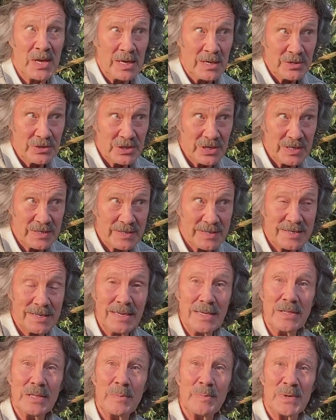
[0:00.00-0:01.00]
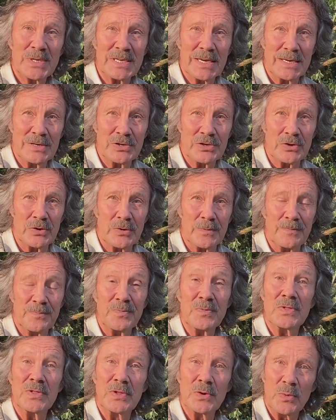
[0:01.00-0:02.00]
She'd seen the potential,
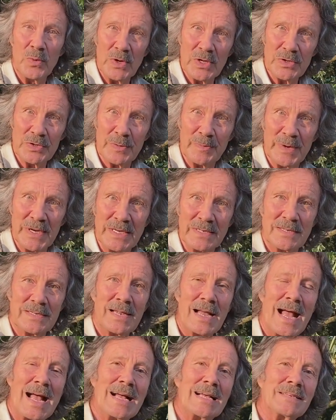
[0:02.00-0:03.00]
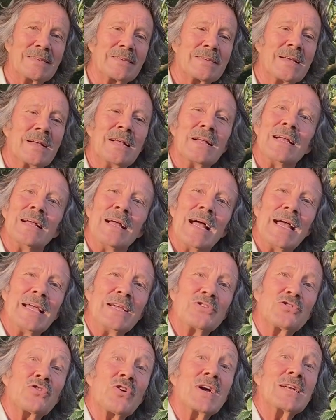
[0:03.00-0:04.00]
the wildebeest, as a
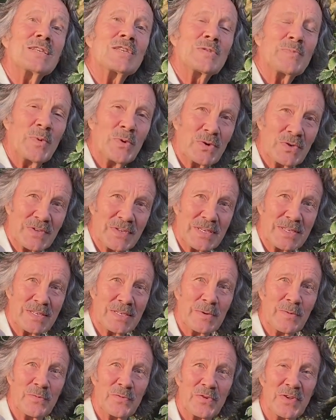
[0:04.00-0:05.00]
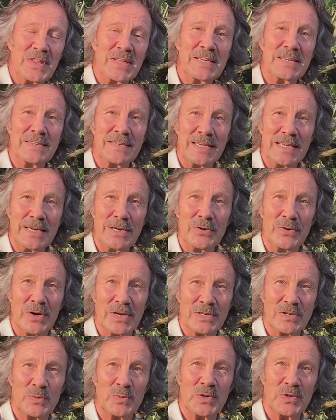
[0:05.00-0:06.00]
transport system for these
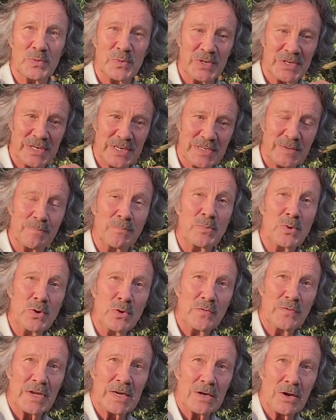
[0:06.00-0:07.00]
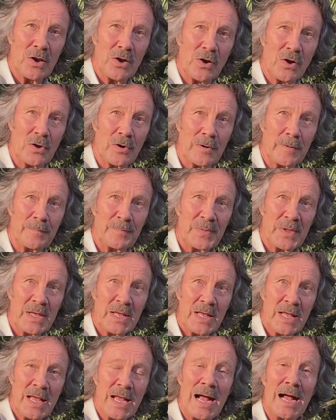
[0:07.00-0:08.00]
egrets, which were just moving along.
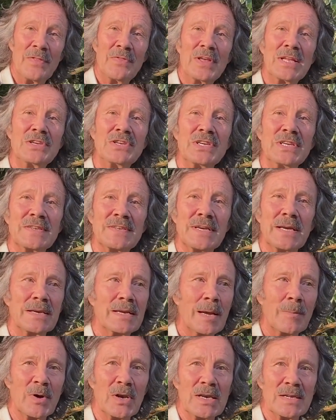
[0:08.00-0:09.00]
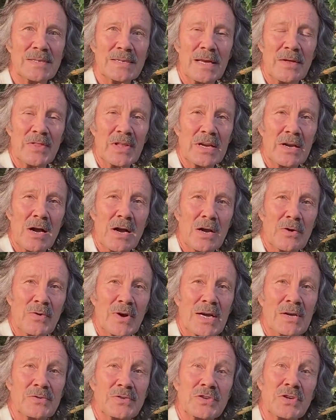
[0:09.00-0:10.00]
And then she said, come on, let's get the car
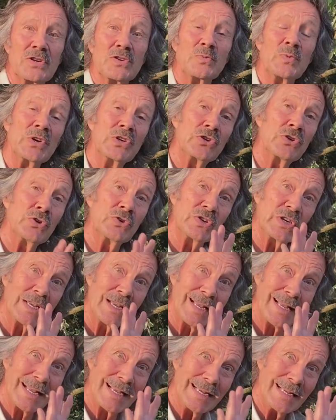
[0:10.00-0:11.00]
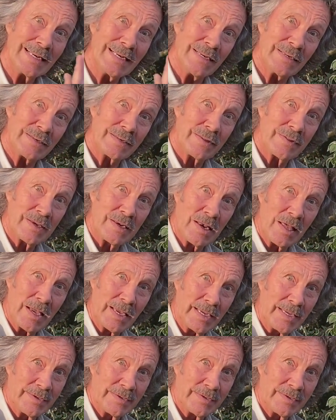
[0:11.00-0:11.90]
around so as we're shooting into the light.